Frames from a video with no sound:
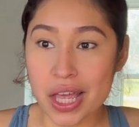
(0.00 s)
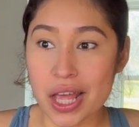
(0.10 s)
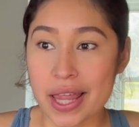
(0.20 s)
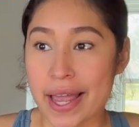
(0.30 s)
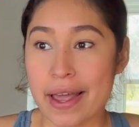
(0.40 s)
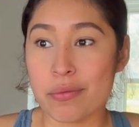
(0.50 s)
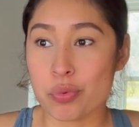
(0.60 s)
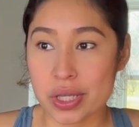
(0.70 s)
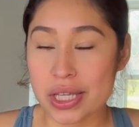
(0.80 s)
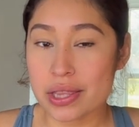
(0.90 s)
Like, I
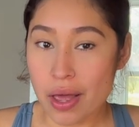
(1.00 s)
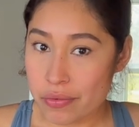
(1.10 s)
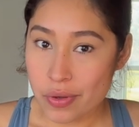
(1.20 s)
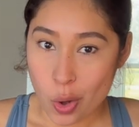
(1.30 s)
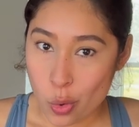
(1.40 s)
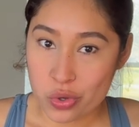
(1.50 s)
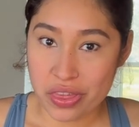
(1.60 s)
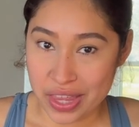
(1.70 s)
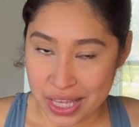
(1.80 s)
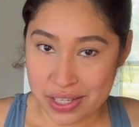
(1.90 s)
really love old
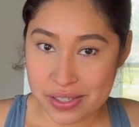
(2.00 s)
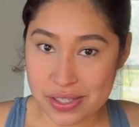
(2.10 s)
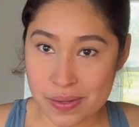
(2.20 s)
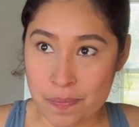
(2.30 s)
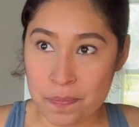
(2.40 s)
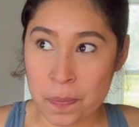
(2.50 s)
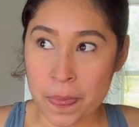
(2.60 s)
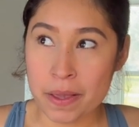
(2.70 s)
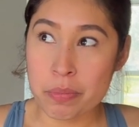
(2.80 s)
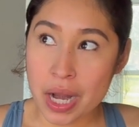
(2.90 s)
things,
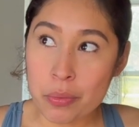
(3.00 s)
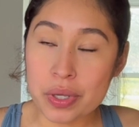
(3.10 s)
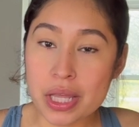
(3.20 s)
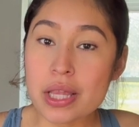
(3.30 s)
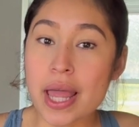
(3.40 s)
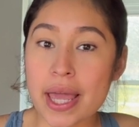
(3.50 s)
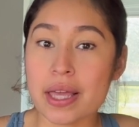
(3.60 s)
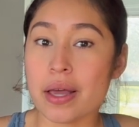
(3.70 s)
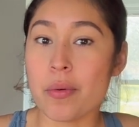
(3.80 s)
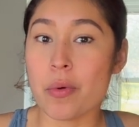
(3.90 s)
but I really like
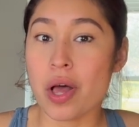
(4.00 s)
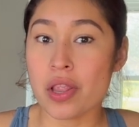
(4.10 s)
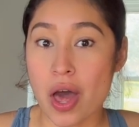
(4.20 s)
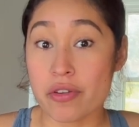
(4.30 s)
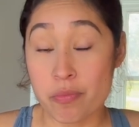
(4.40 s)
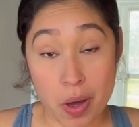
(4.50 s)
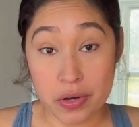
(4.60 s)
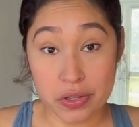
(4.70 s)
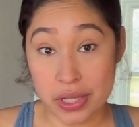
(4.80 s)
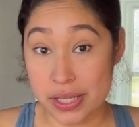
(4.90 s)
a lot of
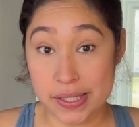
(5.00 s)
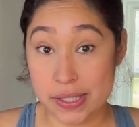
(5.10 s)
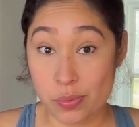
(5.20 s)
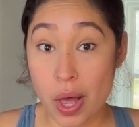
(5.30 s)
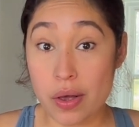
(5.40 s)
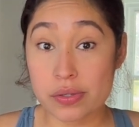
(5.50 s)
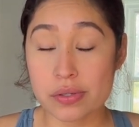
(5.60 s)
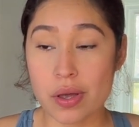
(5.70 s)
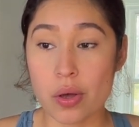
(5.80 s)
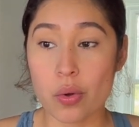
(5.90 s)
modern things as well.
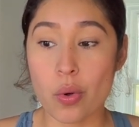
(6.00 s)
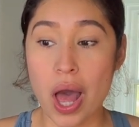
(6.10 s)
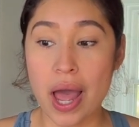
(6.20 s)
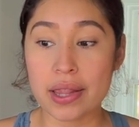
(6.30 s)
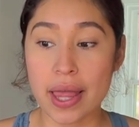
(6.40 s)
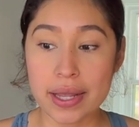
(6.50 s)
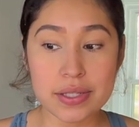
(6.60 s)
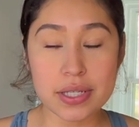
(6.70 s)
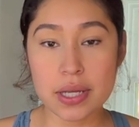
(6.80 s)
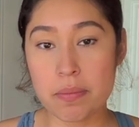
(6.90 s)
So I like
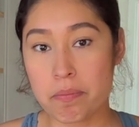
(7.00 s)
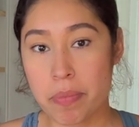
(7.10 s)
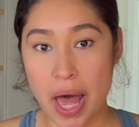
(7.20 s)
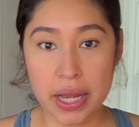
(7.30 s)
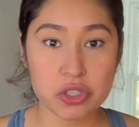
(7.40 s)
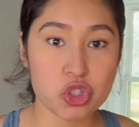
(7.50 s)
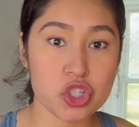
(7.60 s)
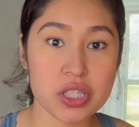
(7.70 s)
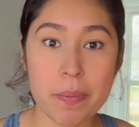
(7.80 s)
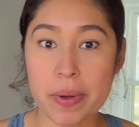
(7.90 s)
to combine
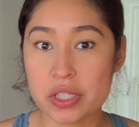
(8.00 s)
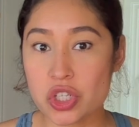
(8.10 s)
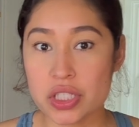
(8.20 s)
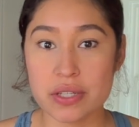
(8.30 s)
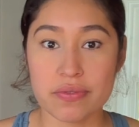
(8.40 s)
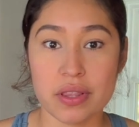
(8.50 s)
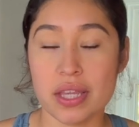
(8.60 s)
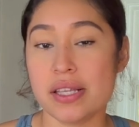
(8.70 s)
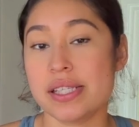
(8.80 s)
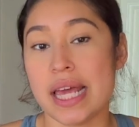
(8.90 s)
just a bunch of different
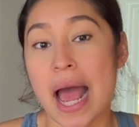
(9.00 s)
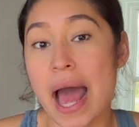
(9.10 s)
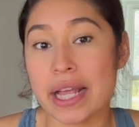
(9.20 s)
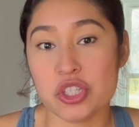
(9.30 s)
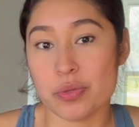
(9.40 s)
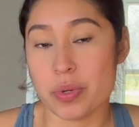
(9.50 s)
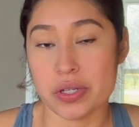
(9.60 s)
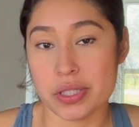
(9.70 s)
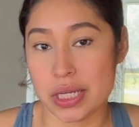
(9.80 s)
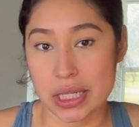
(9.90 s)
things that I just
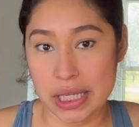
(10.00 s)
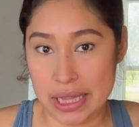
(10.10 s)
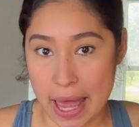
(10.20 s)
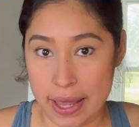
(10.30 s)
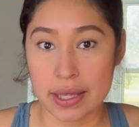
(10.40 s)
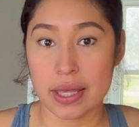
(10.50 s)
personally like.